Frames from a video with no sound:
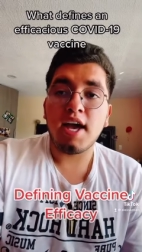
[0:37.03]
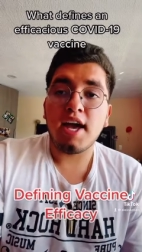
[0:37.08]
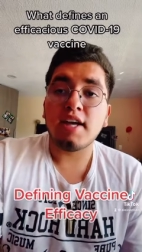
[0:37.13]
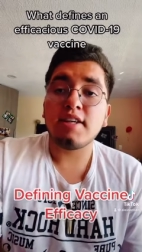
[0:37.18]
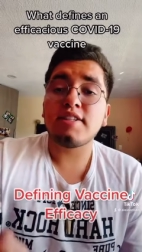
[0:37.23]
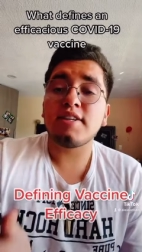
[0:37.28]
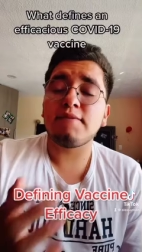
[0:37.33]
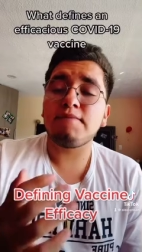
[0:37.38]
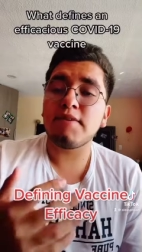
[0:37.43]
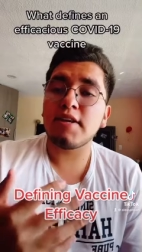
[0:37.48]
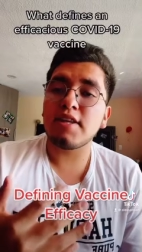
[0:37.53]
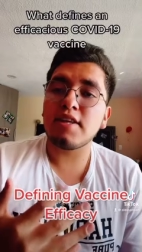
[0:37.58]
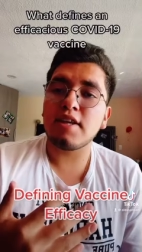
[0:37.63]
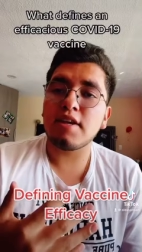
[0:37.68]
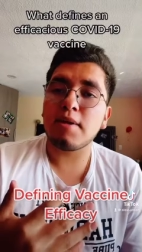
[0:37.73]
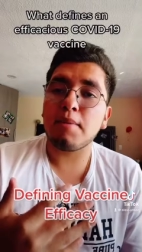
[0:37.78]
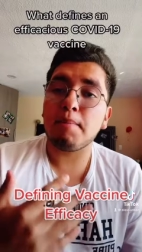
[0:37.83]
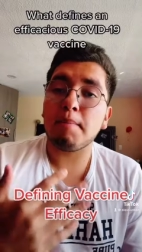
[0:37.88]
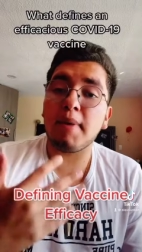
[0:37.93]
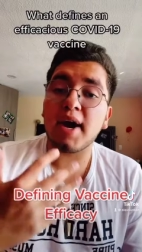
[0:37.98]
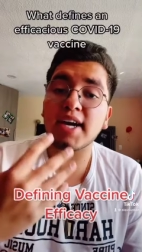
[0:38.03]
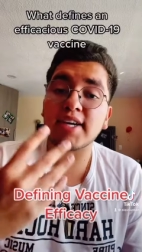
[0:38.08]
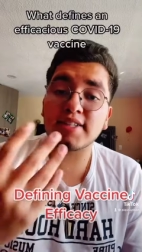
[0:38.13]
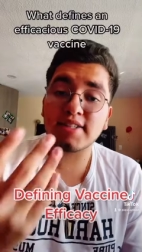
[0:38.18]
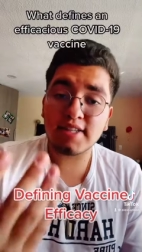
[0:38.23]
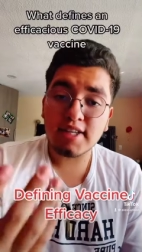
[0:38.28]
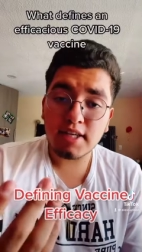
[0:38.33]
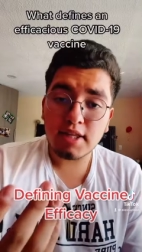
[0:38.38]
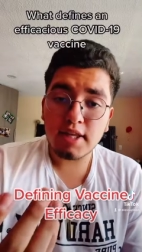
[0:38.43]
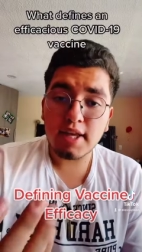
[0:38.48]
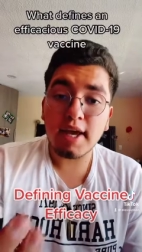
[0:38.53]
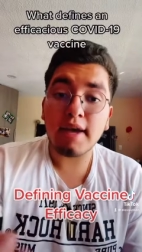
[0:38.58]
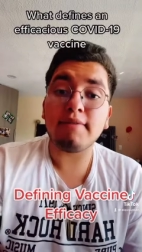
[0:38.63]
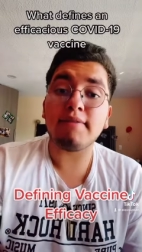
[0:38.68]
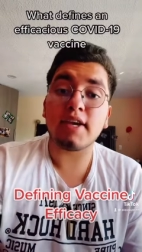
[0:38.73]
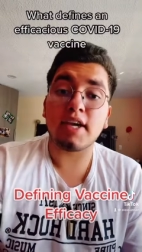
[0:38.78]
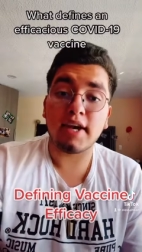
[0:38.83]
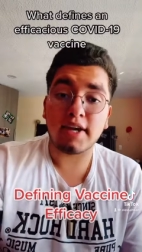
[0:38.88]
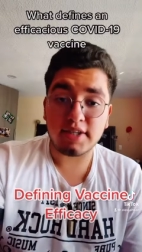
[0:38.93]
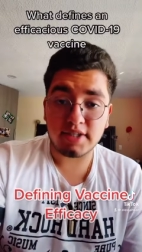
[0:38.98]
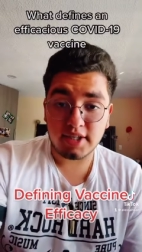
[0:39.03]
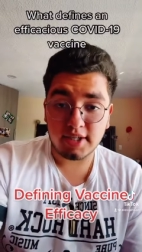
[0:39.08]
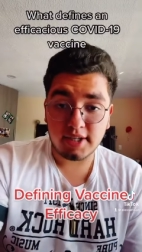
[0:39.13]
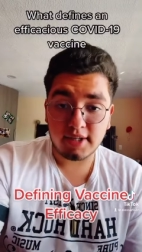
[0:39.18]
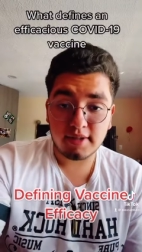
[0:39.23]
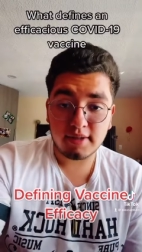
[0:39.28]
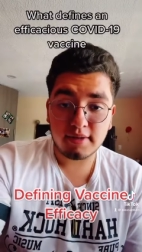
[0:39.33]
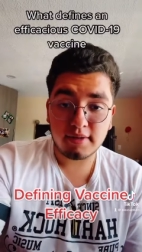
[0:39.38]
Defining vaccine efficacy.